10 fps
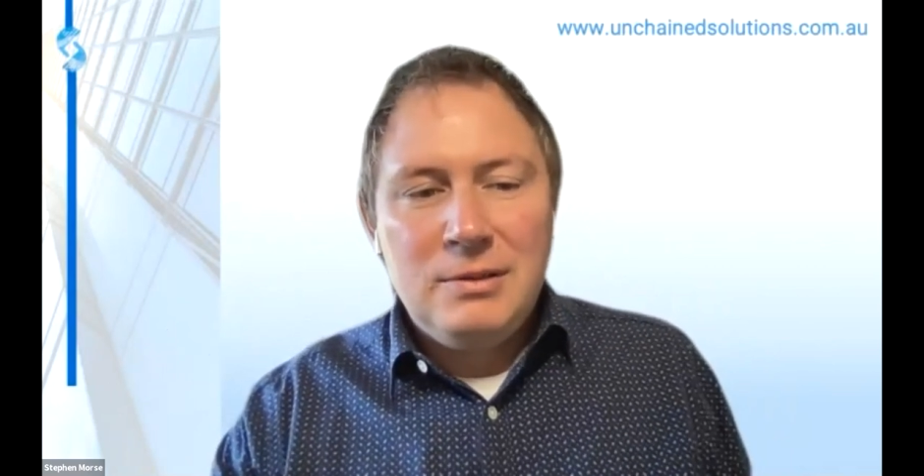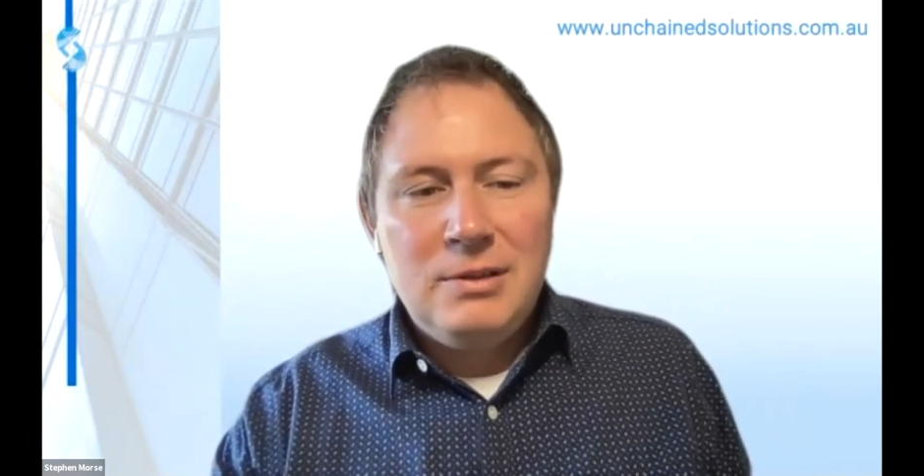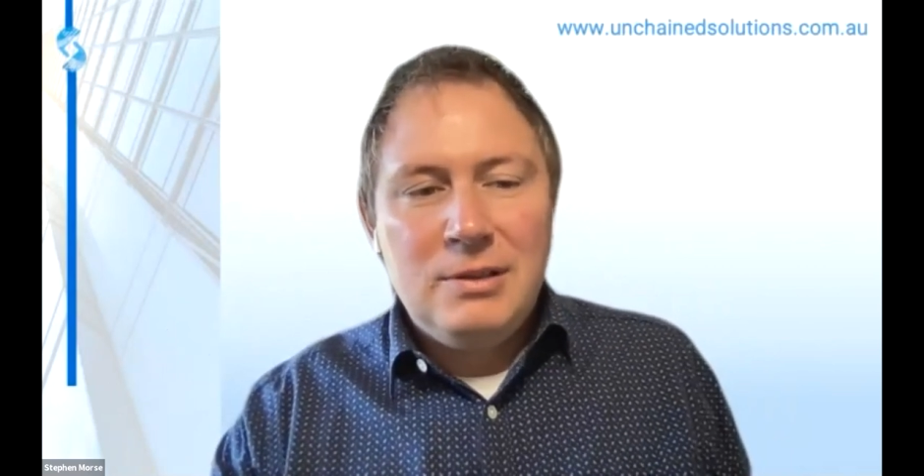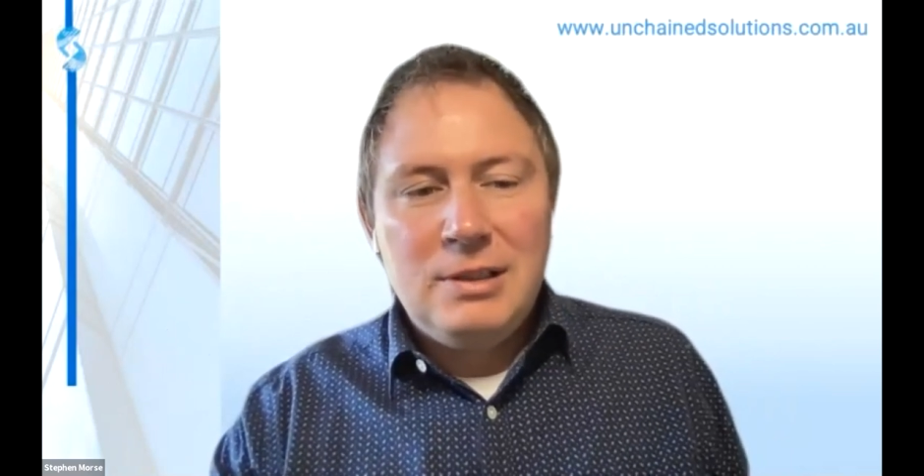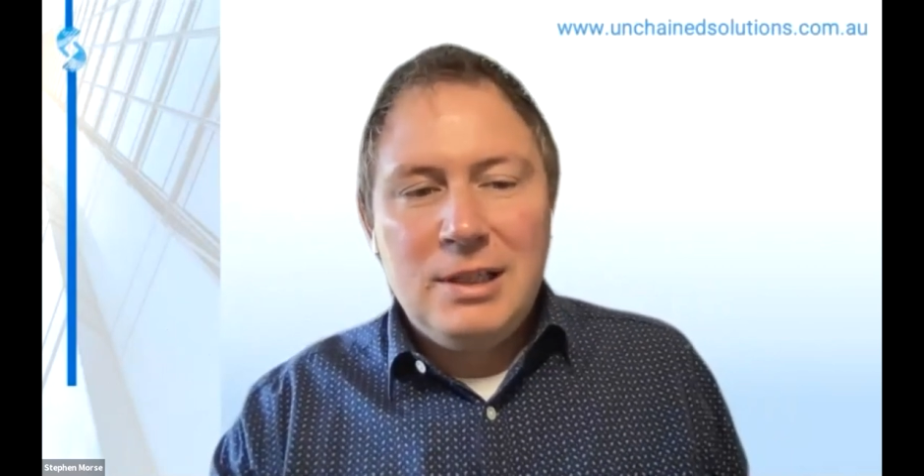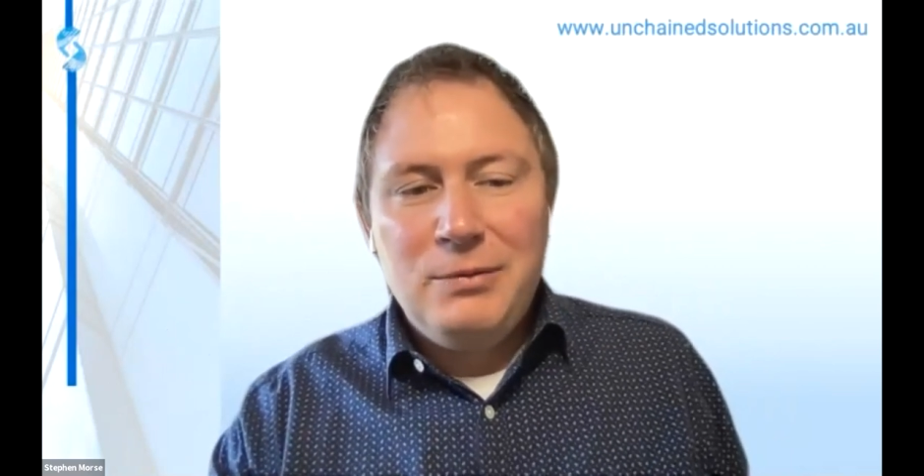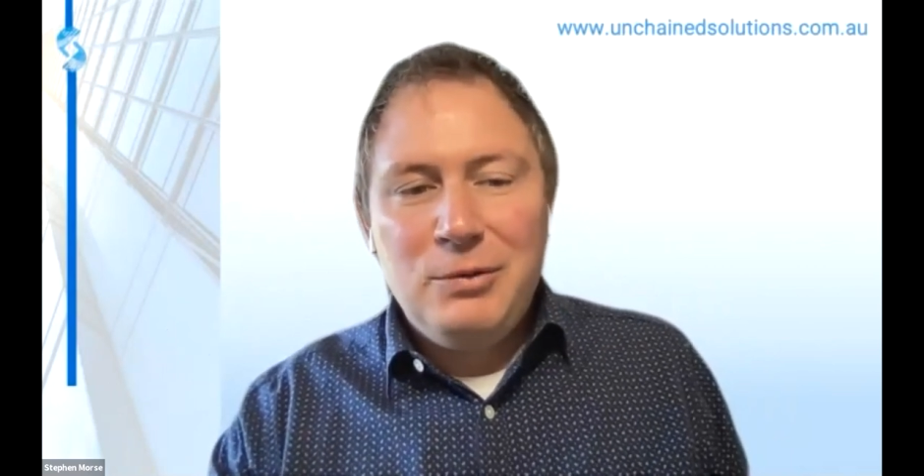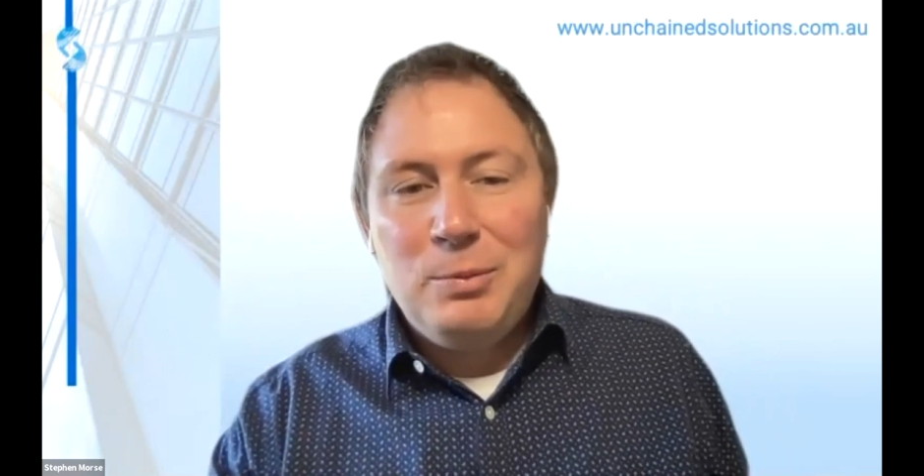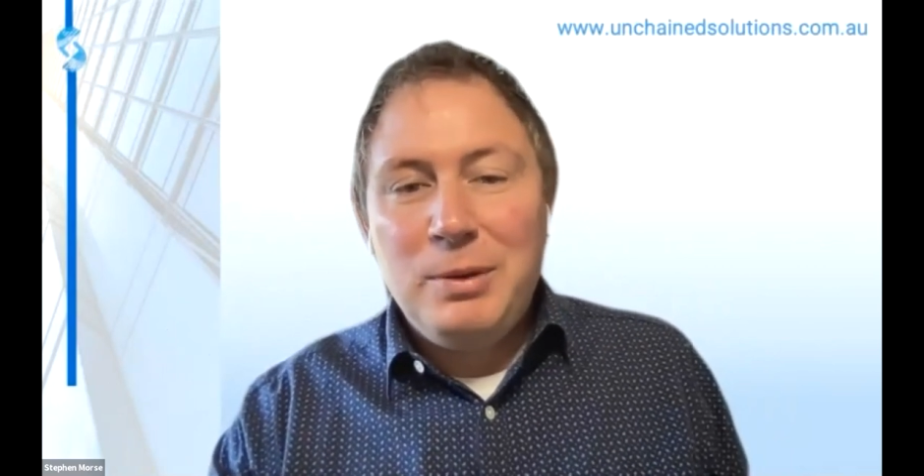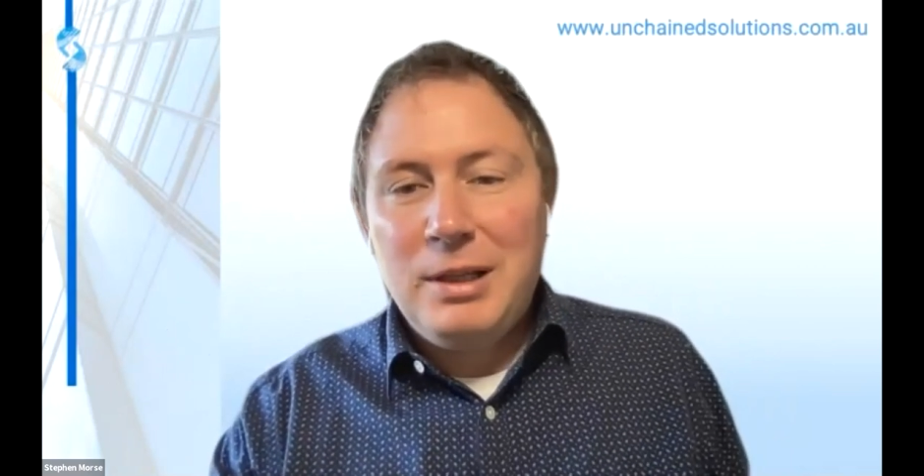just to give
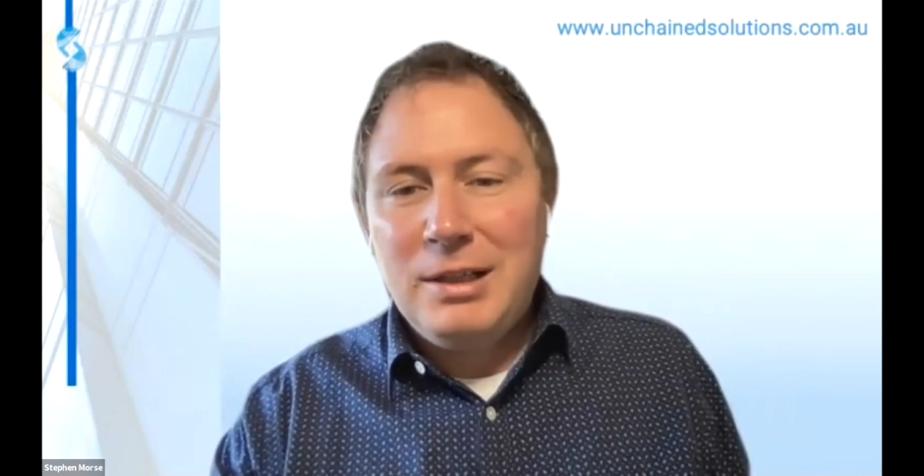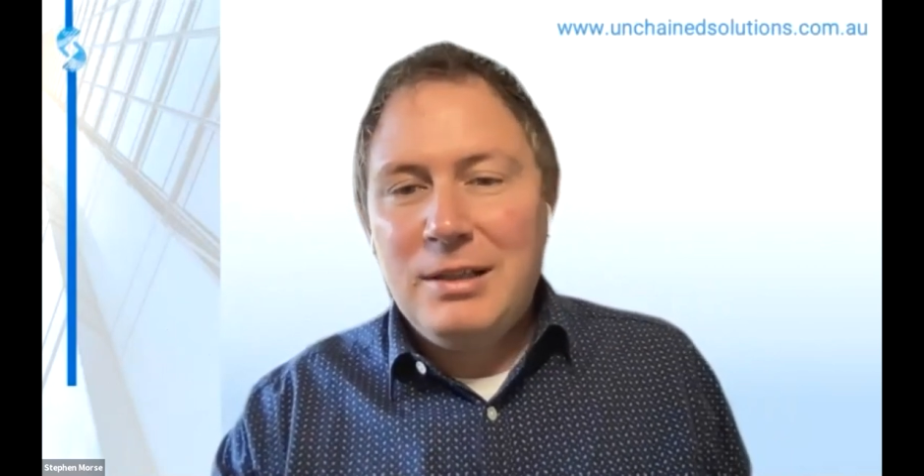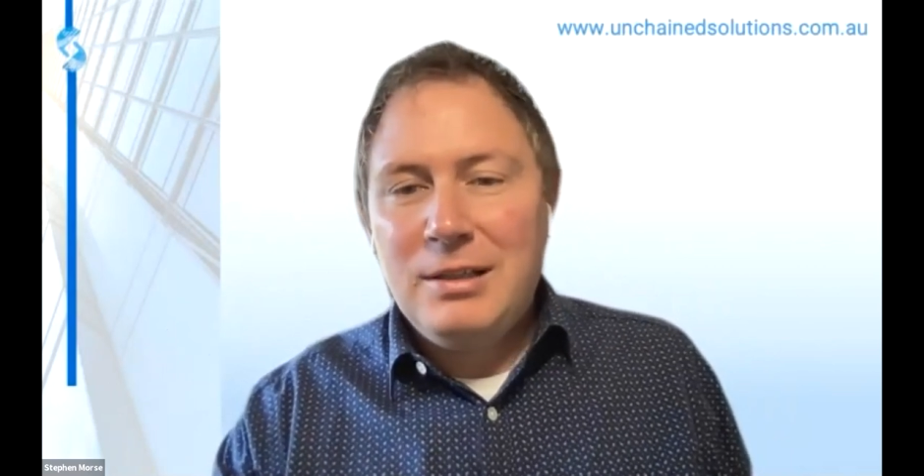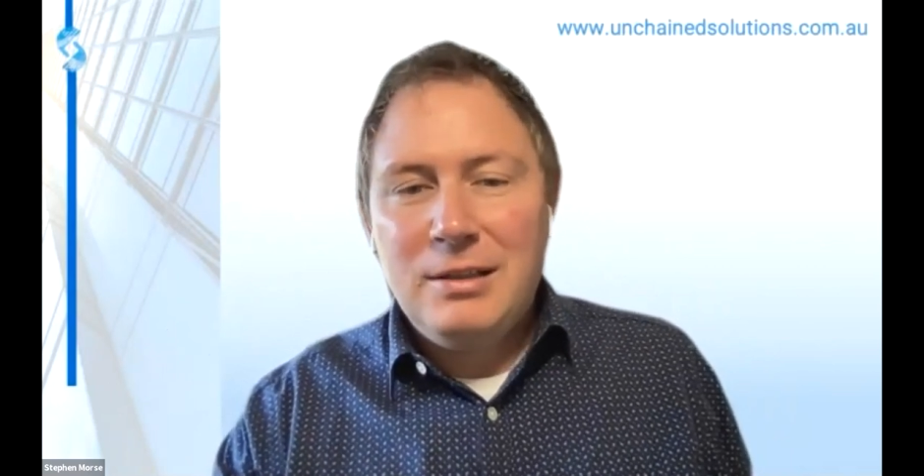you a plug